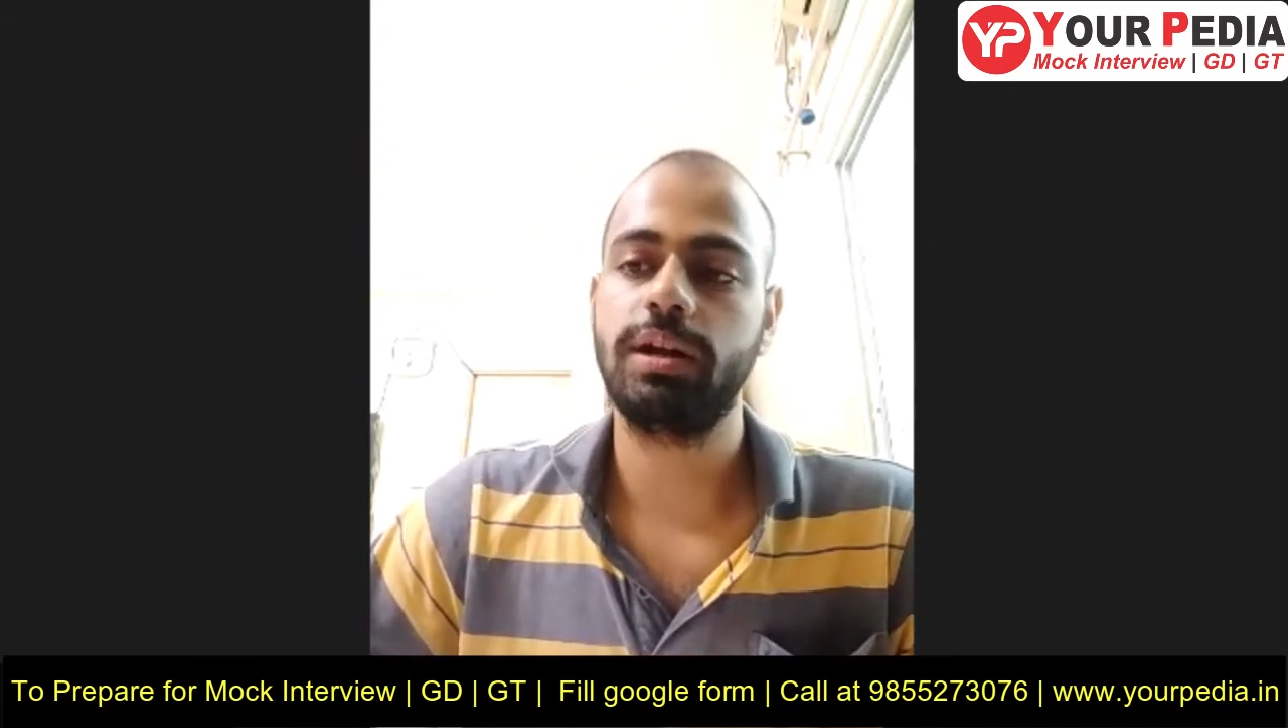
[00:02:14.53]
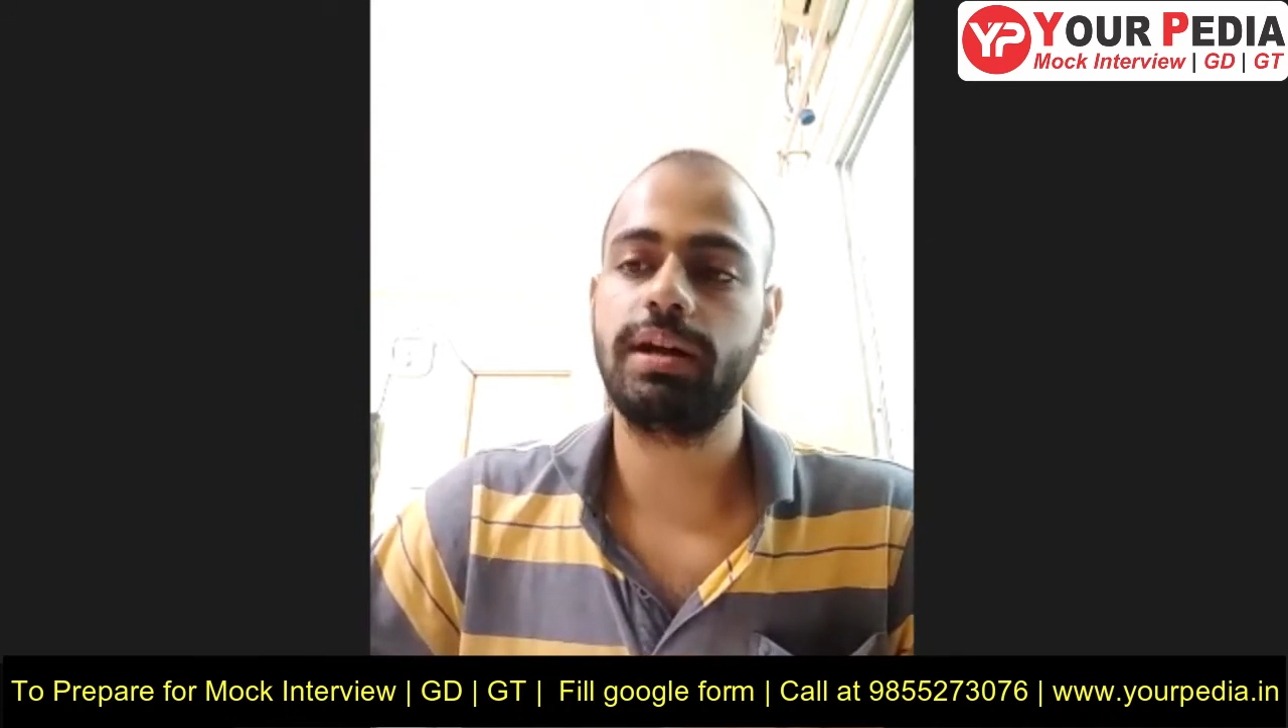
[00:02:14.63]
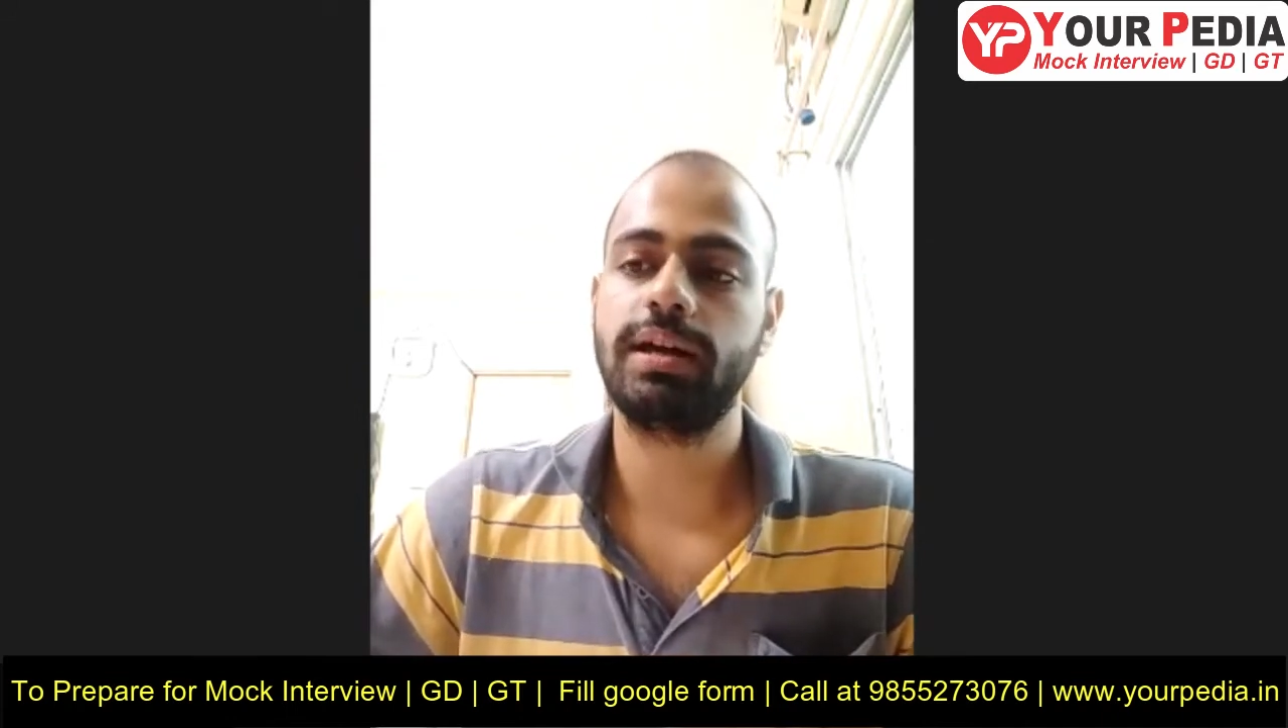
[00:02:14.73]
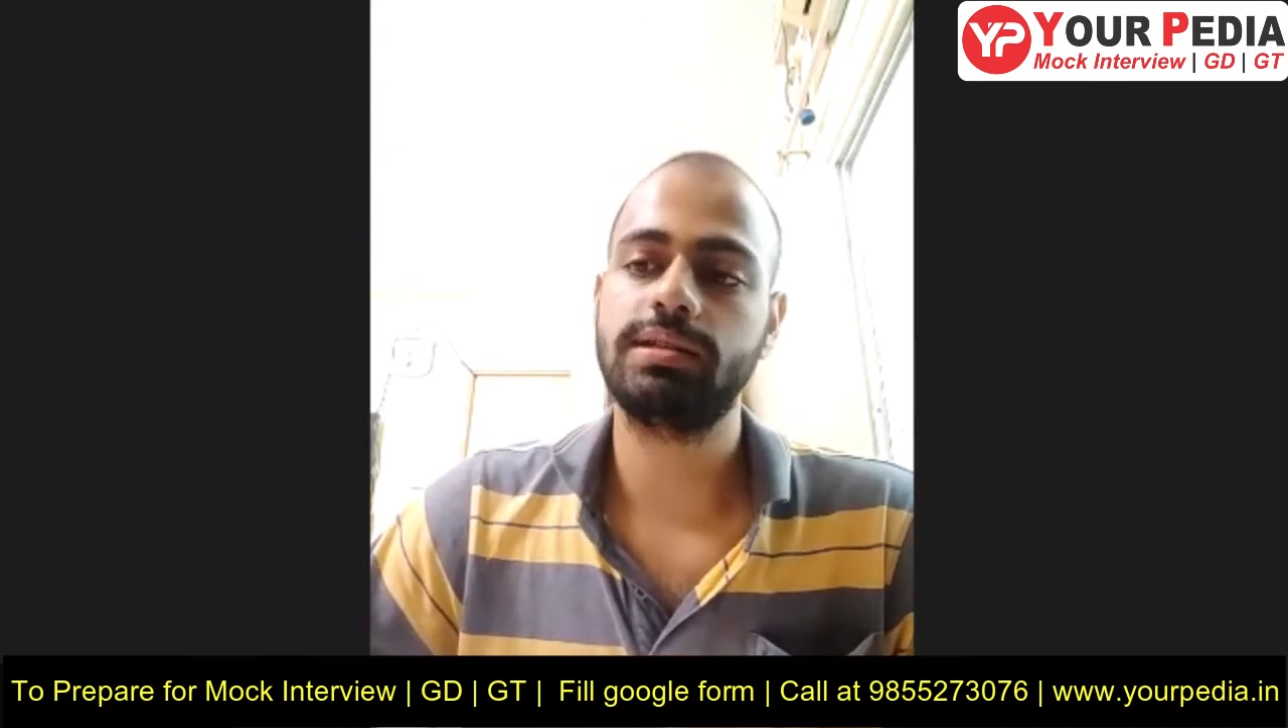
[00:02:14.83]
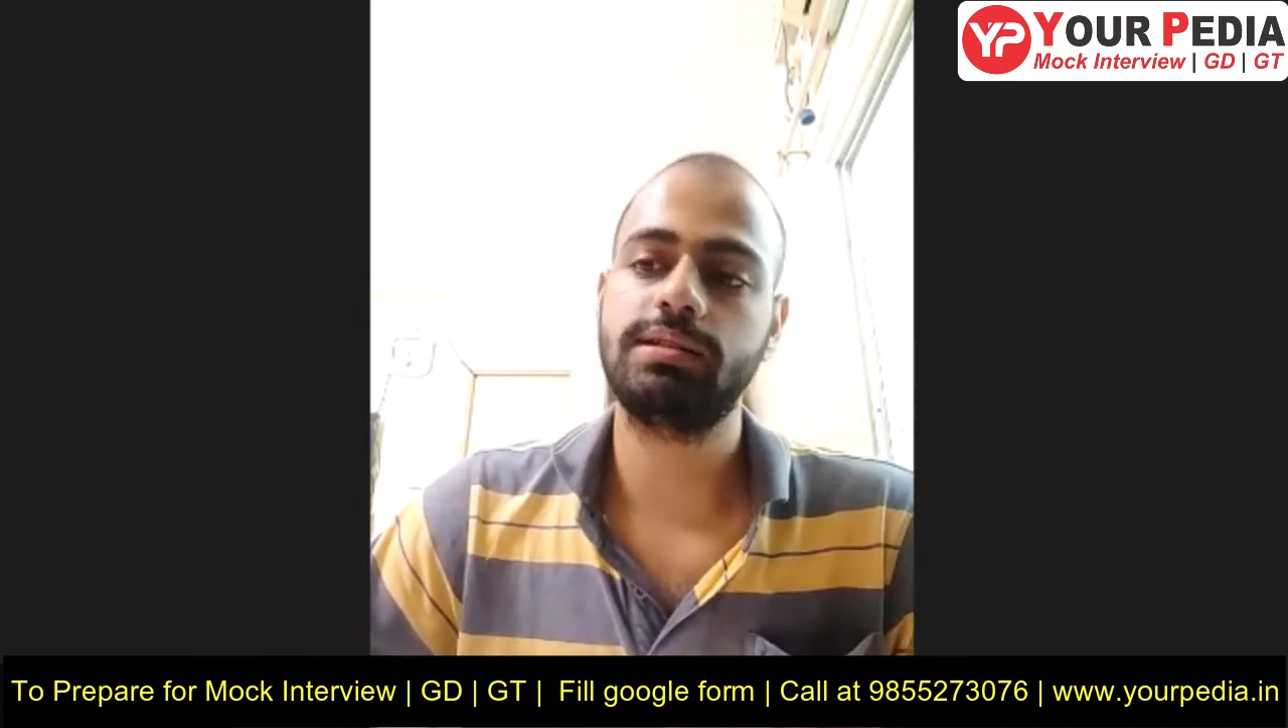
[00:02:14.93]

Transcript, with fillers: It has